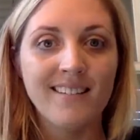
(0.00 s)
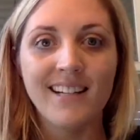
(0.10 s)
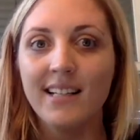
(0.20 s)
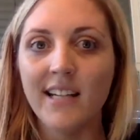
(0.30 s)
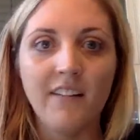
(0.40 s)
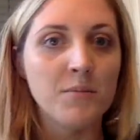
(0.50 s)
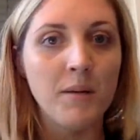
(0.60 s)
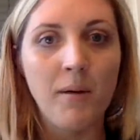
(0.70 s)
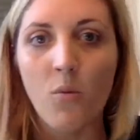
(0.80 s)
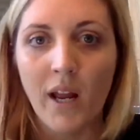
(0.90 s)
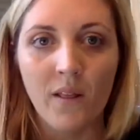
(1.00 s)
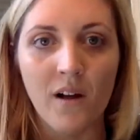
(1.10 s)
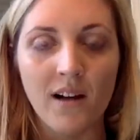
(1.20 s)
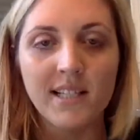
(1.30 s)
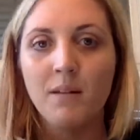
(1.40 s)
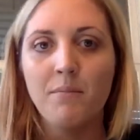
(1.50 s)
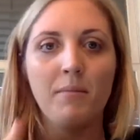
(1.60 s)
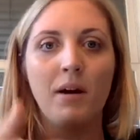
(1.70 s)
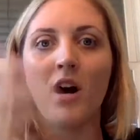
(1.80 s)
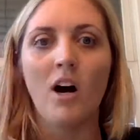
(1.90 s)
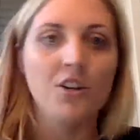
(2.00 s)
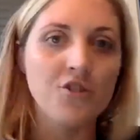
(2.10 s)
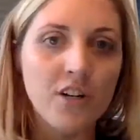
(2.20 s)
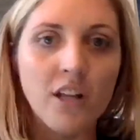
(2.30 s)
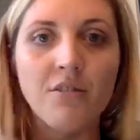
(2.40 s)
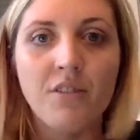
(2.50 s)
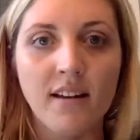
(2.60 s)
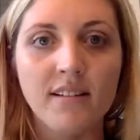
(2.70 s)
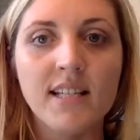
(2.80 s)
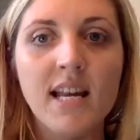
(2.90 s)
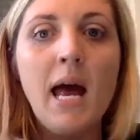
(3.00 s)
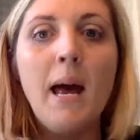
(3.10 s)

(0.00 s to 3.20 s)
It doesn't have to be about weight loss. It can be about 100 other things.